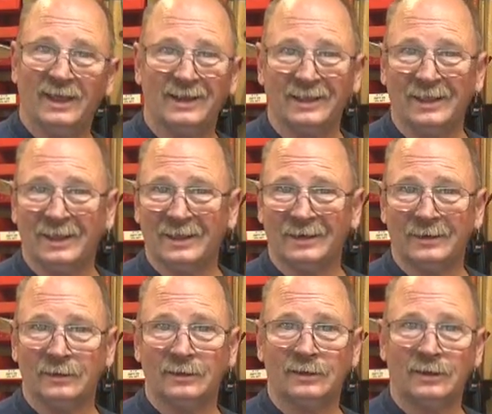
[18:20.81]
and
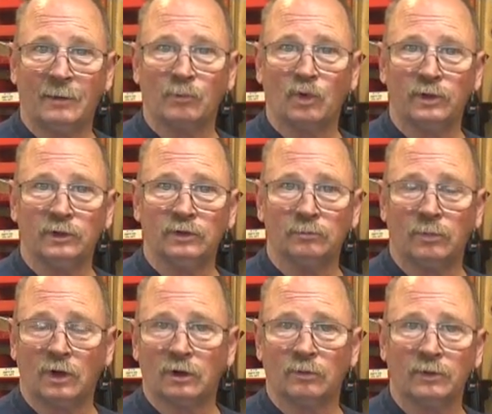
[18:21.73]
again, I'm going to
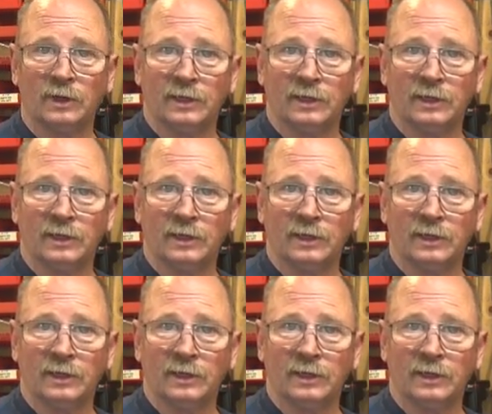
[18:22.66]
borrow an